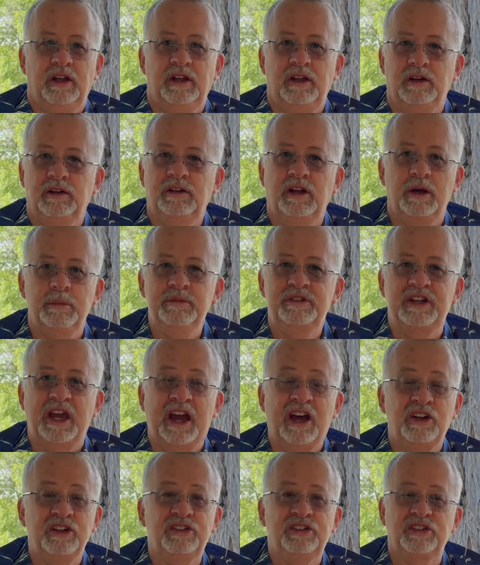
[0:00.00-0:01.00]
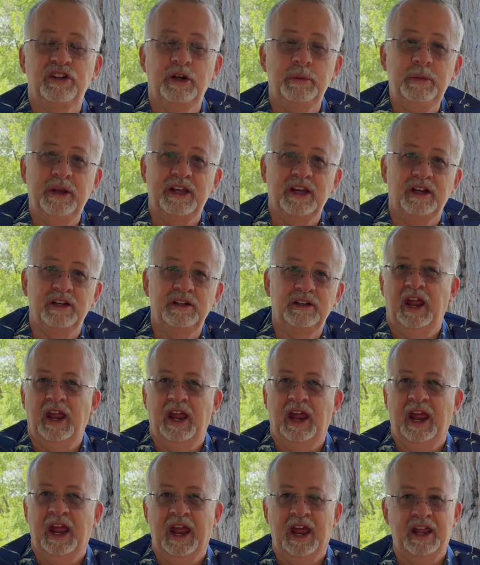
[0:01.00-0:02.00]
You know, it comes out of Serbia,
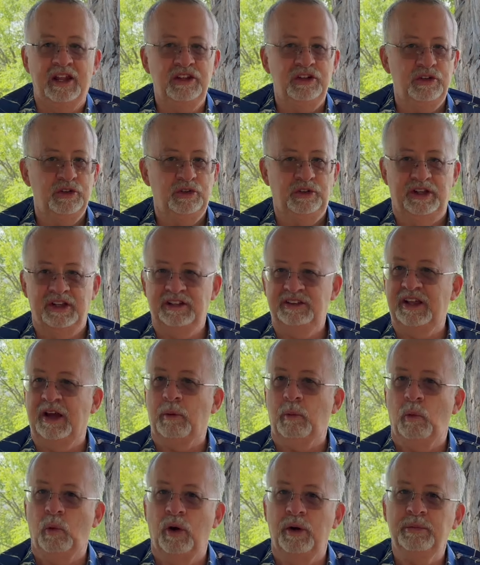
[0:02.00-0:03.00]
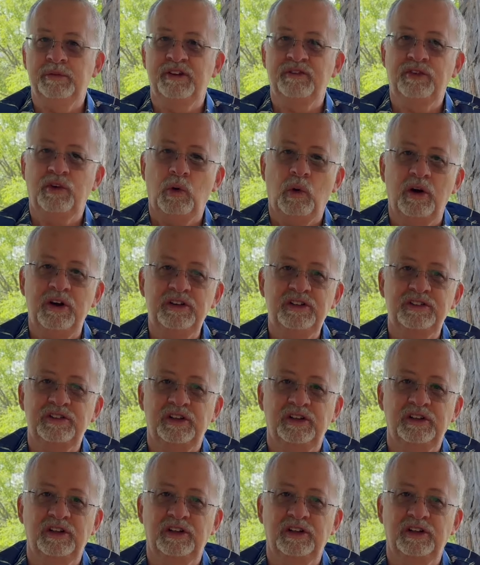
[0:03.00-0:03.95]
and you get that warmth, of course,